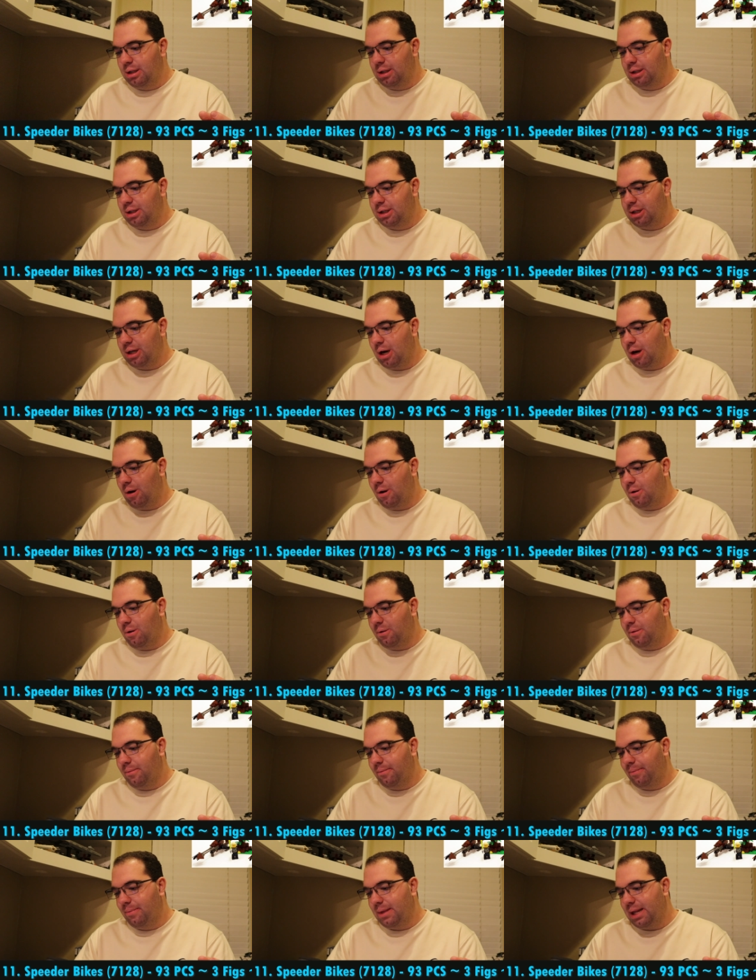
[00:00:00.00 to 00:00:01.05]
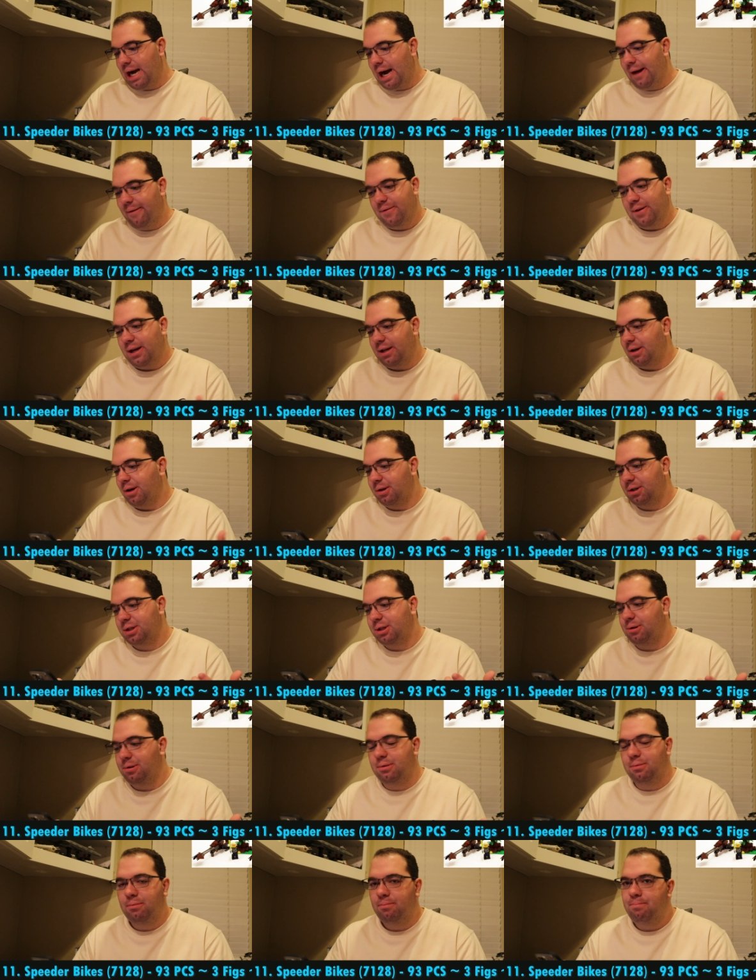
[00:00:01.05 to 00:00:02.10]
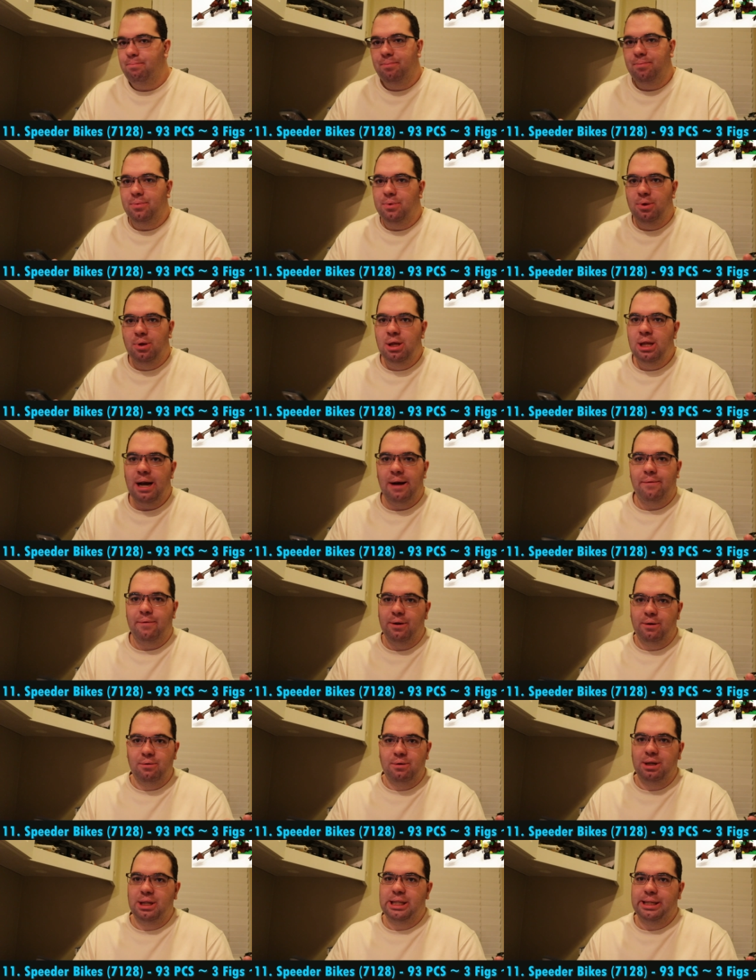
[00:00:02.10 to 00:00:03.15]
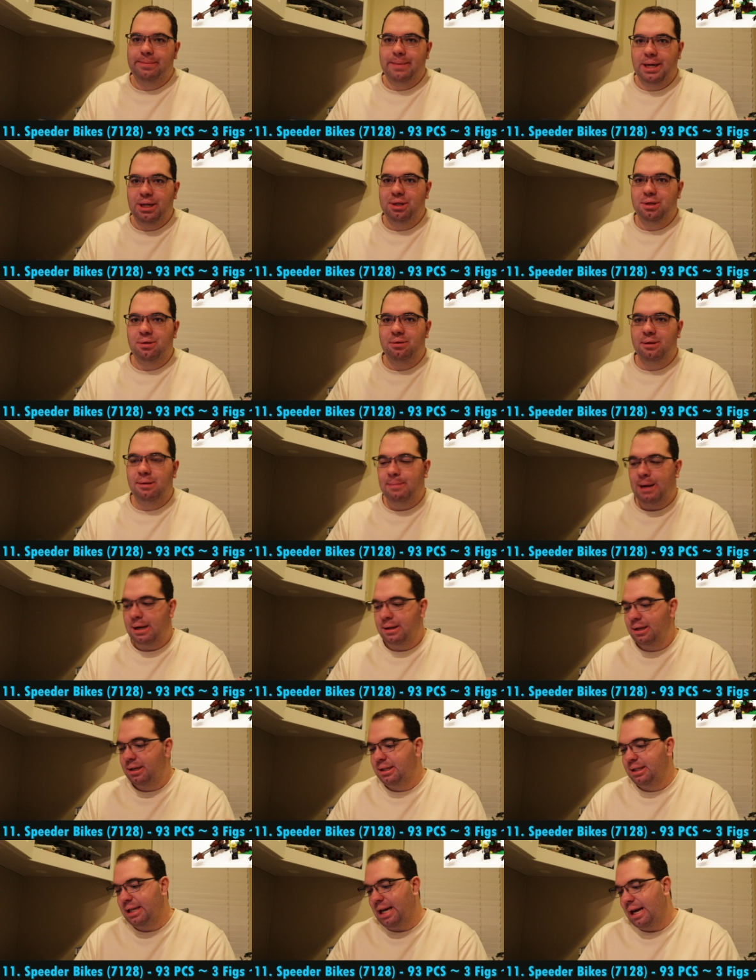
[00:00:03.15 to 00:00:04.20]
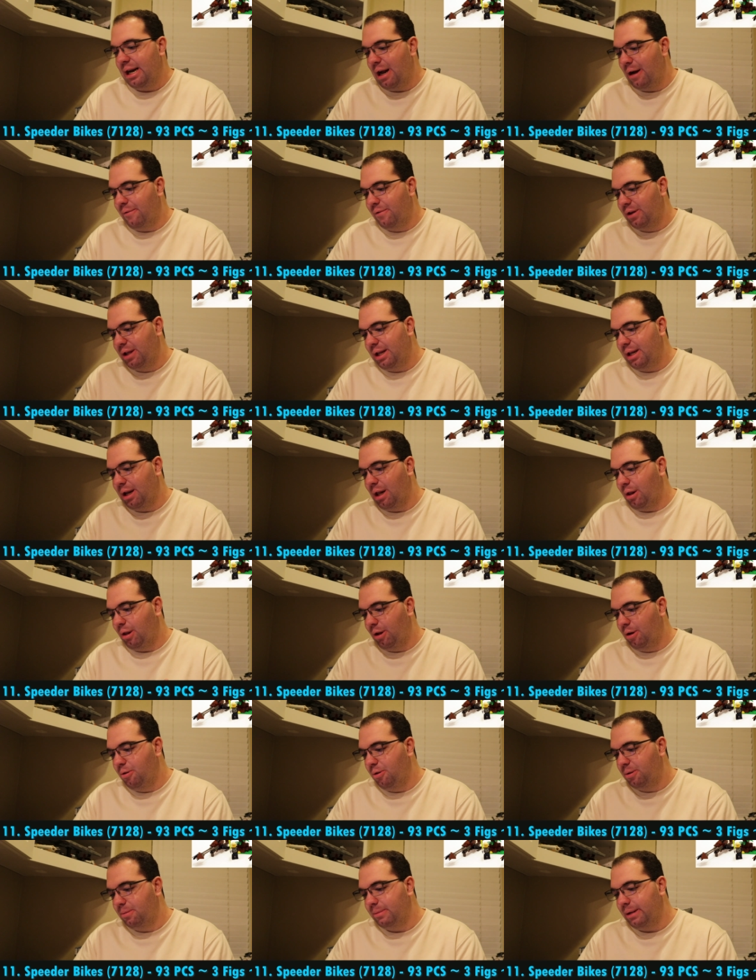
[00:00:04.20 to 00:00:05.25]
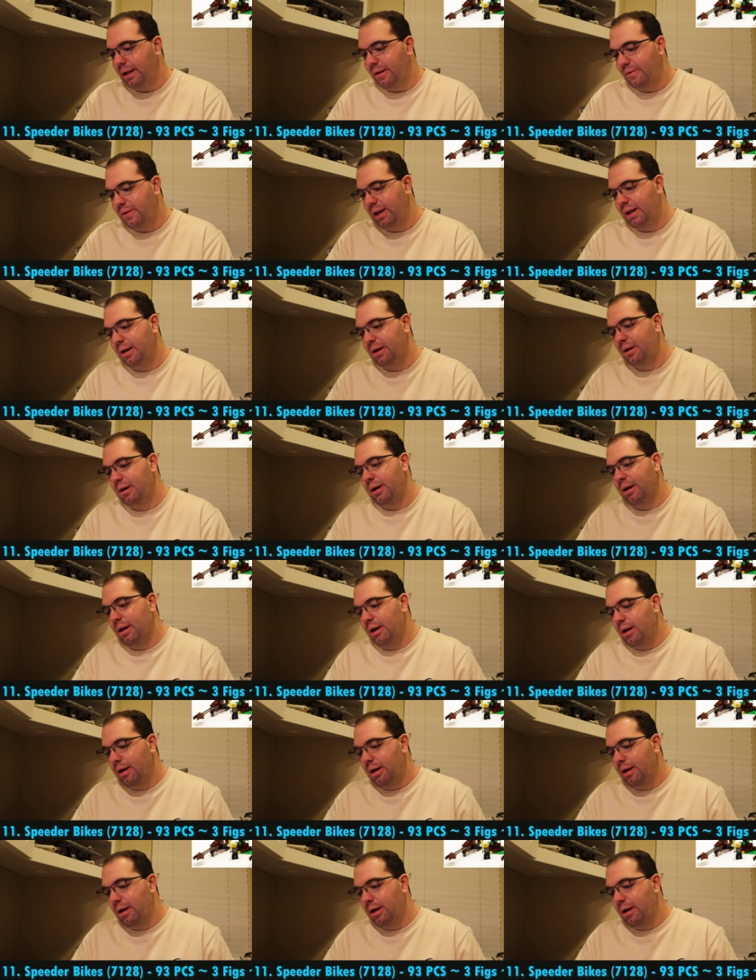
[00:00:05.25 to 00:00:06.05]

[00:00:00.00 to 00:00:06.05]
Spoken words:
So I feel like there's nothing really special about this set other than the Luke minifigure.